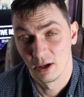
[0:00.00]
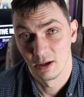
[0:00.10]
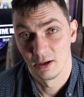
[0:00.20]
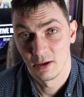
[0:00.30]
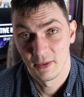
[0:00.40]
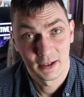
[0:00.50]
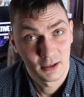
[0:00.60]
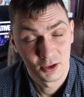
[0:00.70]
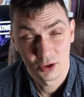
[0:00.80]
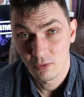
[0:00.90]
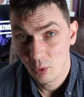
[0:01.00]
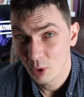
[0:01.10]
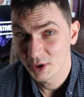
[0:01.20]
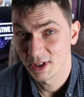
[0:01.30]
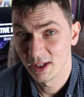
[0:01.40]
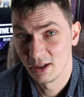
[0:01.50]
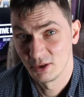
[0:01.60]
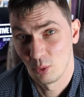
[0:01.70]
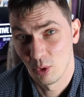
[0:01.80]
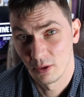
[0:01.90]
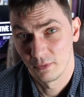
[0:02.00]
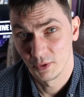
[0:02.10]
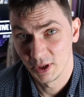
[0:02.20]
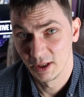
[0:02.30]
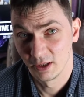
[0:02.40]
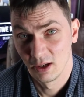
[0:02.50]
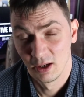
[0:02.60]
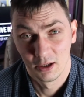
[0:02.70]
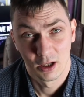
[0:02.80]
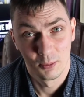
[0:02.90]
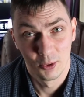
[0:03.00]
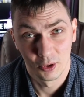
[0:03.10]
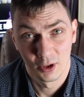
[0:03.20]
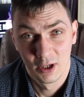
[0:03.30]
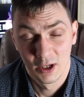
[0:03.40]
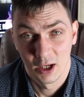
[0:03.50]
Uh, in that case of course it is worth reading a book.